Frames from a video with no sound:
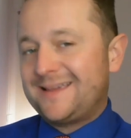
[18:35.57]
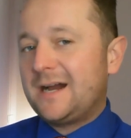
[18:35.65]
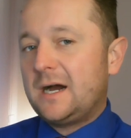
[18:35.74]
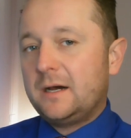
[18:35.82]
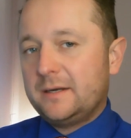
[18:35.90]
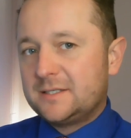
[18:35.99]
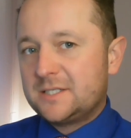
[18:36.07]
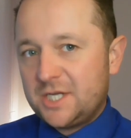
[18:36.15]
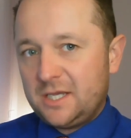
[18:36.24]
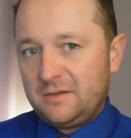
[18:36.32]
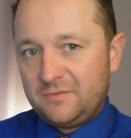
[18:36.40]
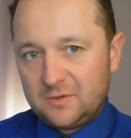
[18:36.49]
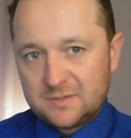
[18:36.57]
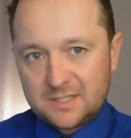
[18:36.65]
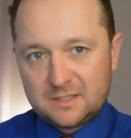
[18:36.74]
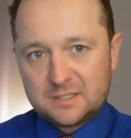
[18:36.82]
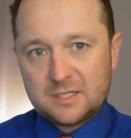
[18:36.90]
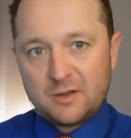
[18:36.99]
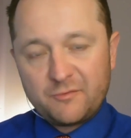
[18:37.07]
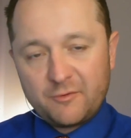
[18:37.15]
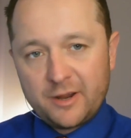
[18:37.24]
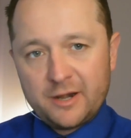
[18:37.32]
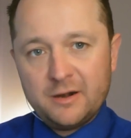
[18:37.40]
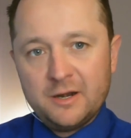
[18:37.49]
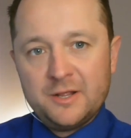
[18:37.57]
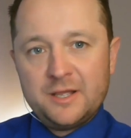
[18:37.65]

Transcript: can't achieve using the software,